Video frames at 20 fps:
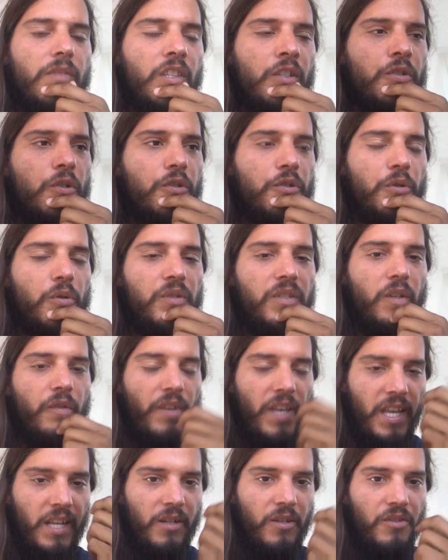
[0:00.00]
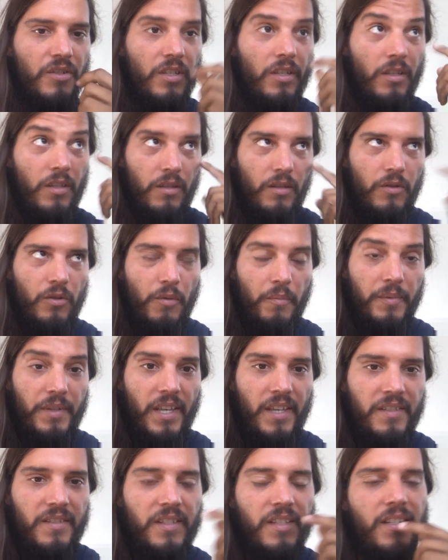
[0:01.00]
your true self energy, your
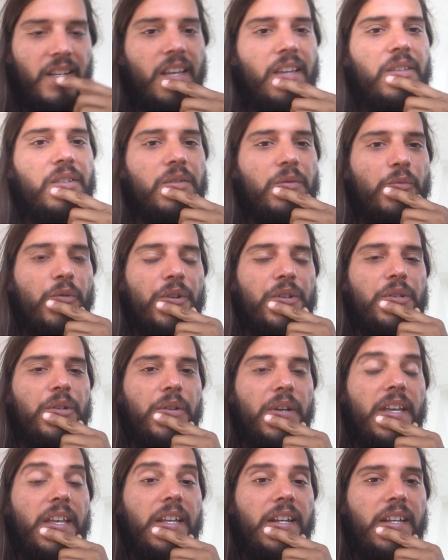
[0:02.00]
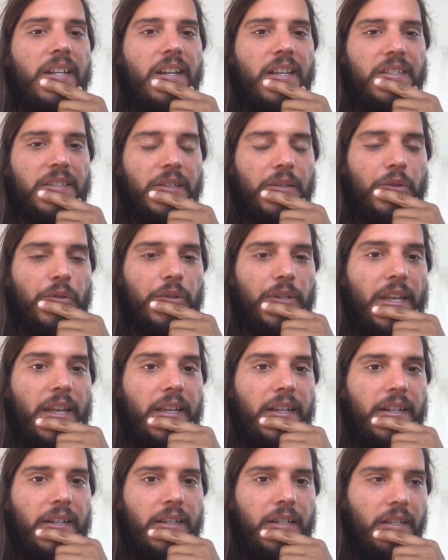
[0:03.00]
destination, where you're headed as a
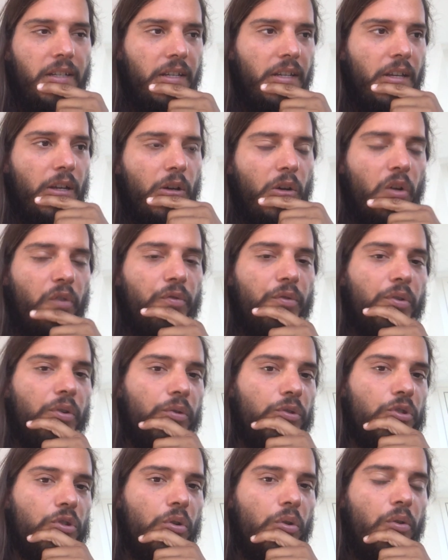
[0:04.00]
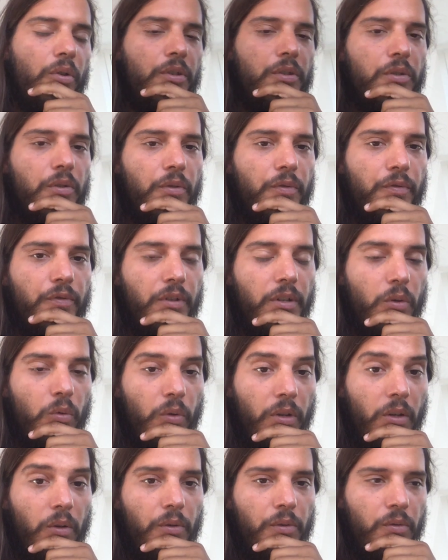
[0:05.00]
creator of your own choice, your free
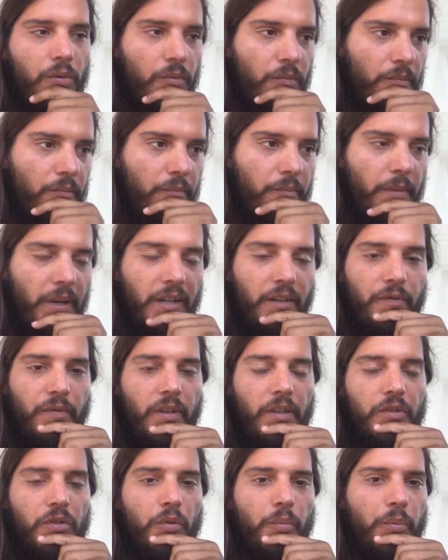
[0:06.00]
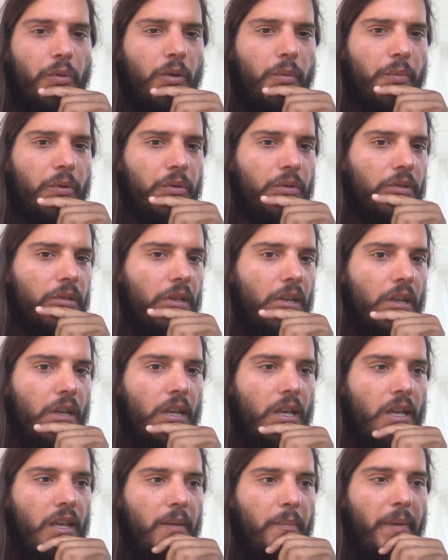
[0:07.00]
will. You manifest your purpose
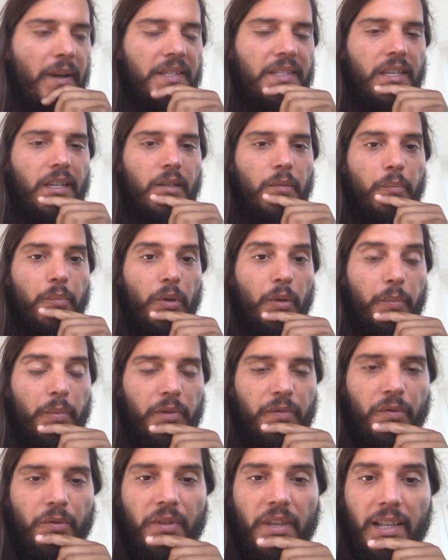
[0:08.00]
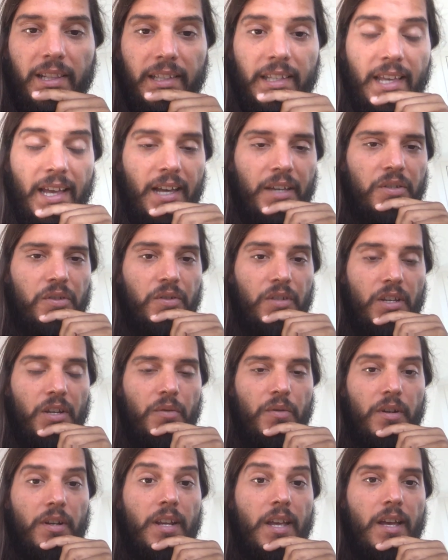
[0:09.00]
by taking purposeful daily action
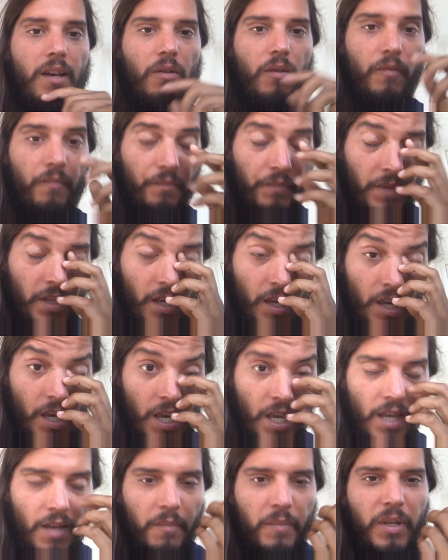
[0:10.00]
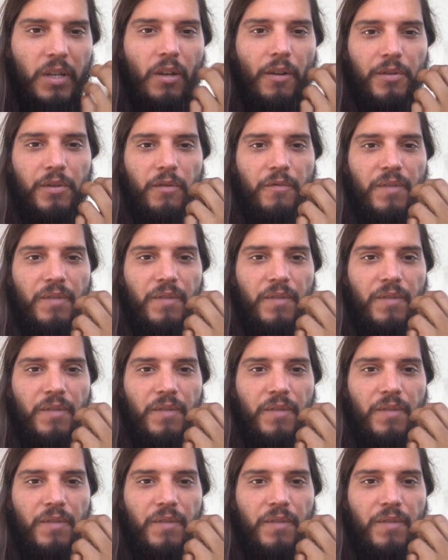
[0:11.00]
here and now. Because of